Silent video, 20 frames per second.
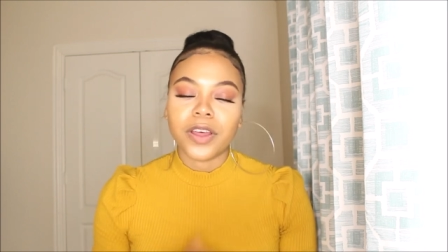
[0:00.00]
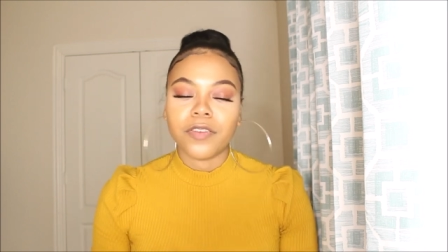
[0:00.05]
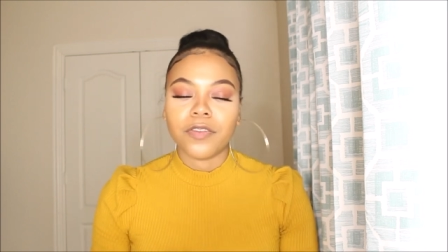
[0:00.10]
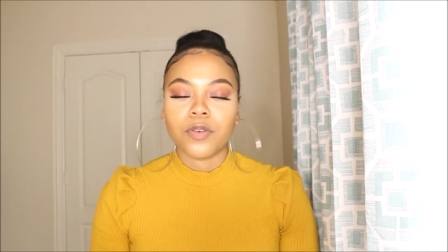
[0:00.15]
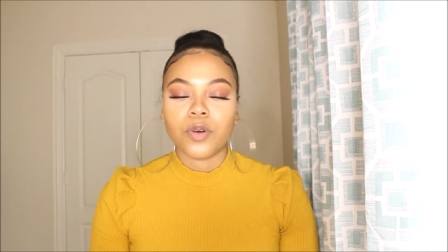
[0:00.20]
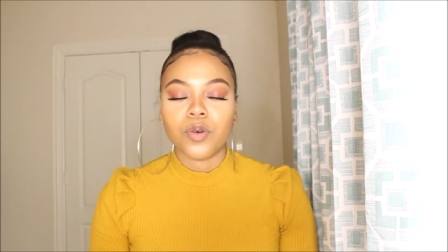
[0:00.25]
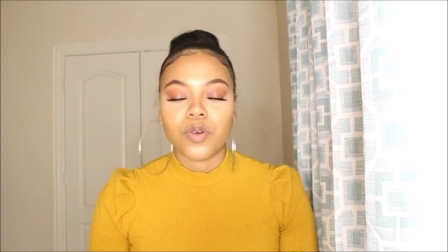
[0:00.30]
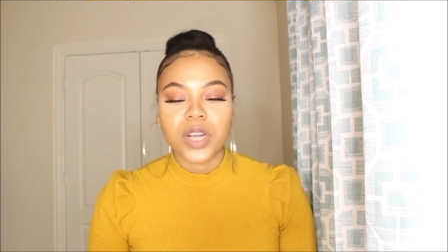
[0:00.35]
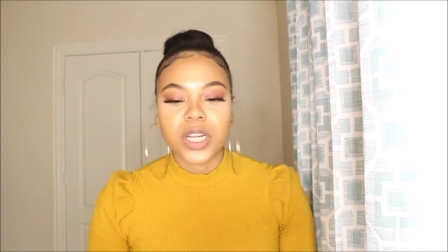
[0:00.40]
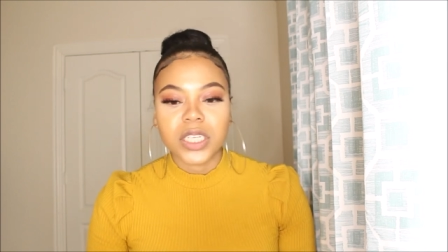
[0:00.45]
Of
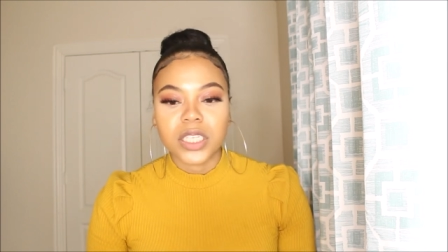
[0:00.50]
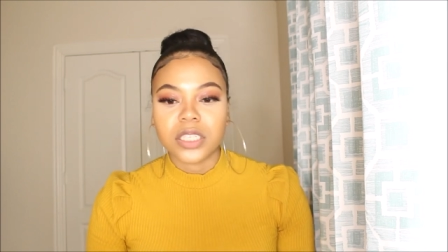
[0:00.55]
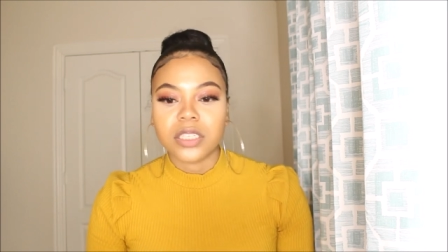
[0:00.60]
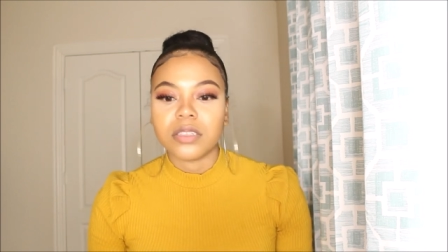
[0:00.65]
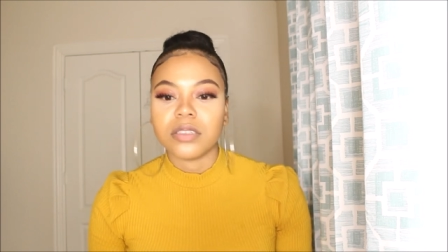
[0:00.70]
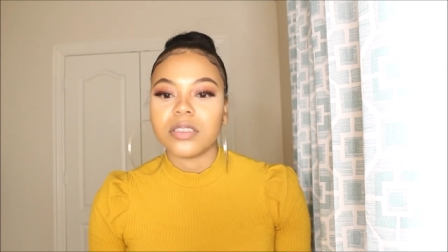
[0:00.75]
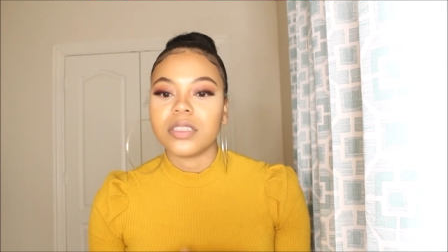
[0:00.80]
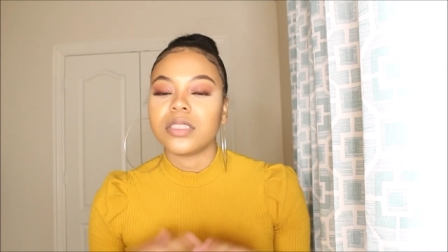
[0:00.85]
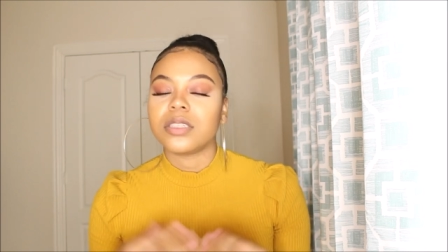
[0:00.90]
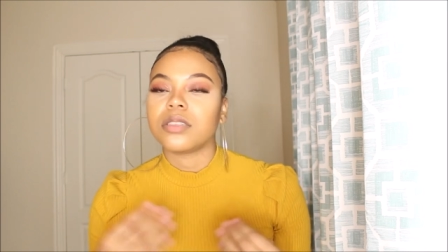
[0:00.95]
course,
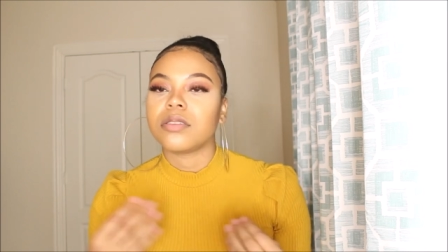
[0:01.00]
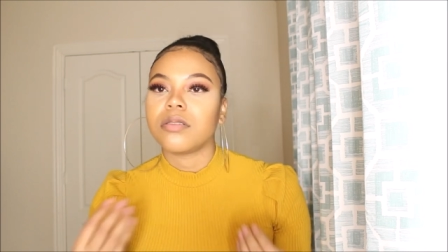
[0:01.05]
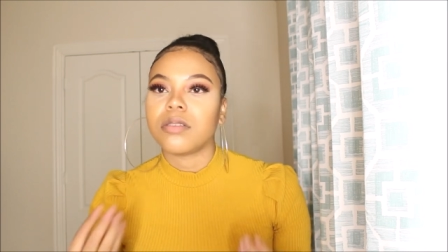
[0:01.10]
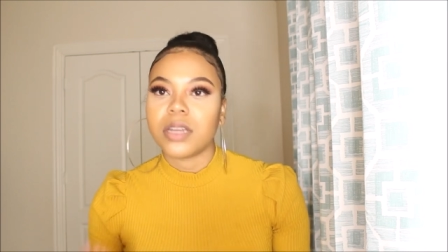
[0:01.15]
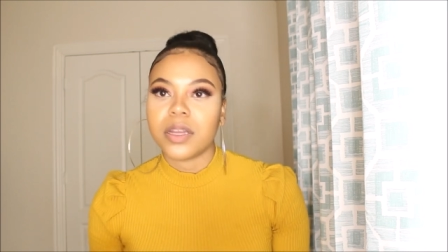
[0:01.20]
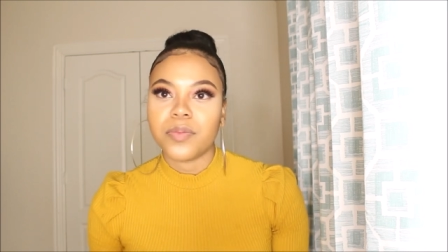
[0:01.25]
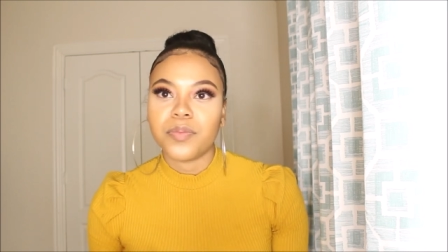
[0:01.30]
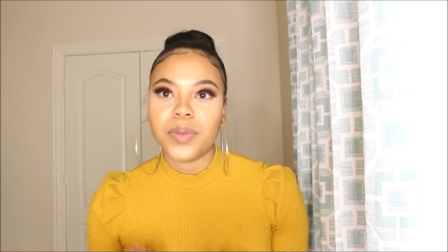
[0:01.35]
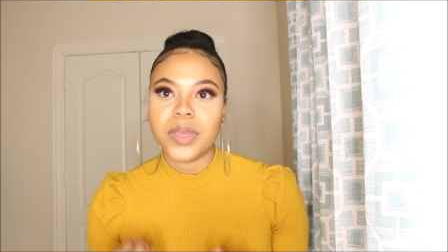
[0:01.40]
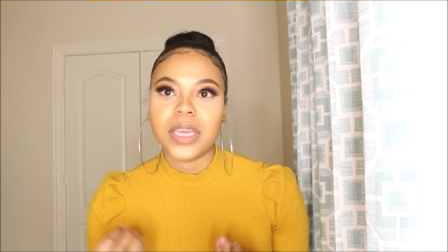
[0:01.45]
it's
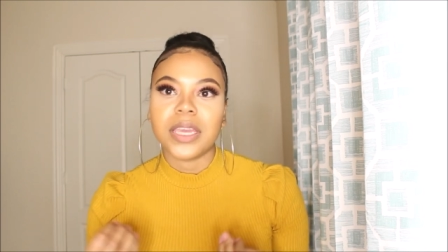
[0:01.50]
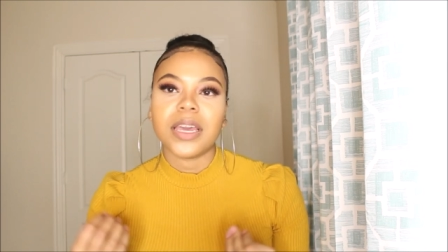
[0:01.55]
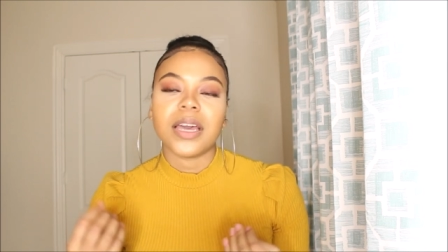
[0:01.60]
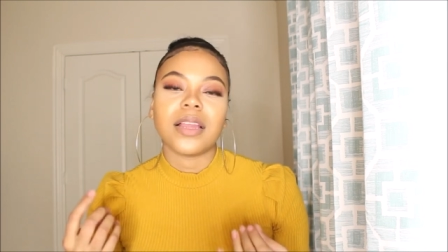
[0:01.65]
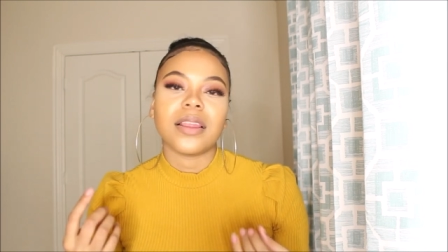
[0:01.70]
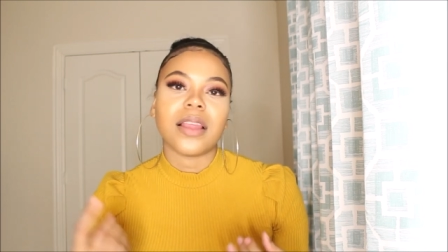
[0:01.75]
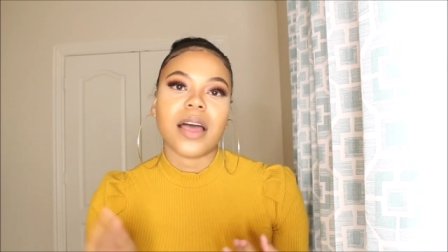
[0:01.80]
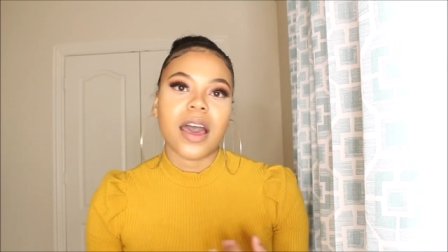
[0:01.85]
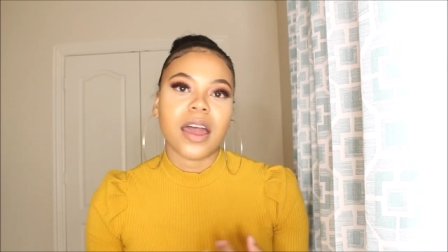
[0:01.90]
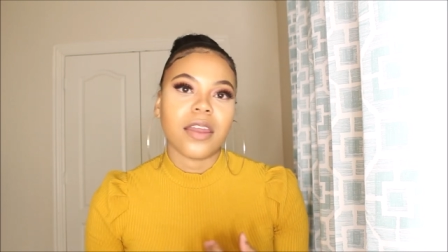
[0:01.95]
going to be
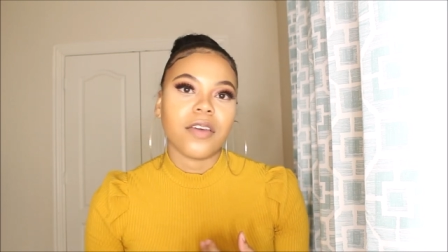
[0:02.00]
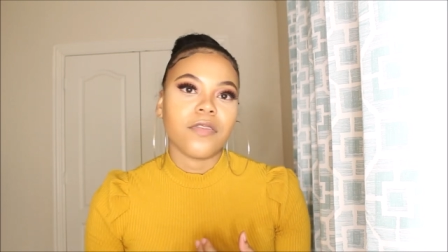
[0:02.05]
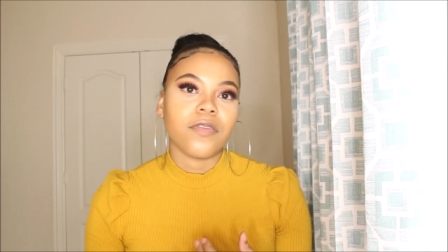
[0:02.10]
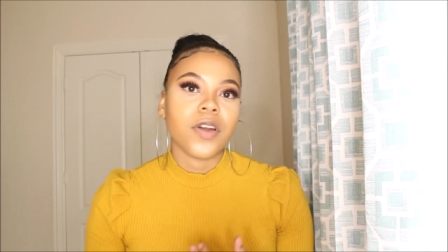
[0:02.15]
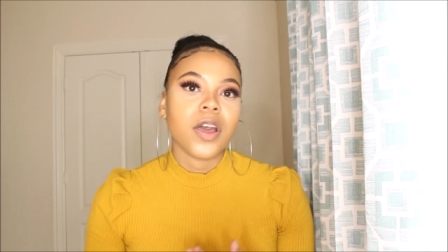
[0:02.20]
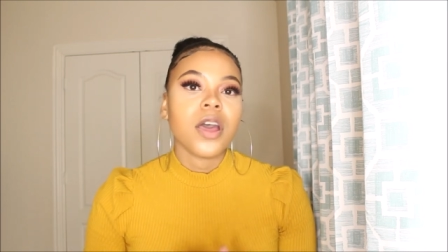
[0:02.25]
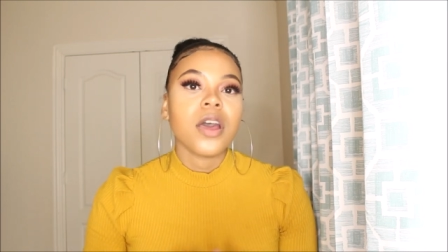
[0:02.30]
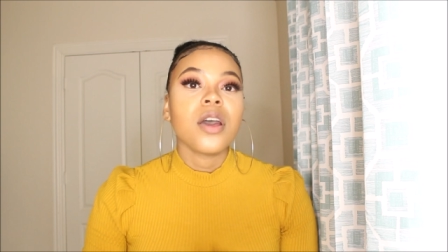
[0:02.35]
a lot of